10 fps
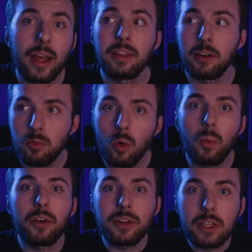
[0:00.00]
and therefore
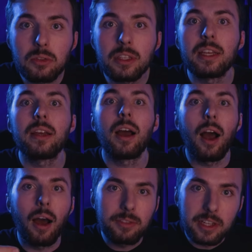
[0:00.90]
we are guilty
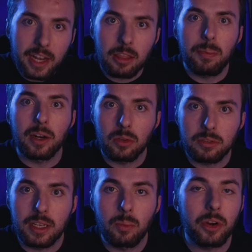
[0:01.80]
of the death penalty.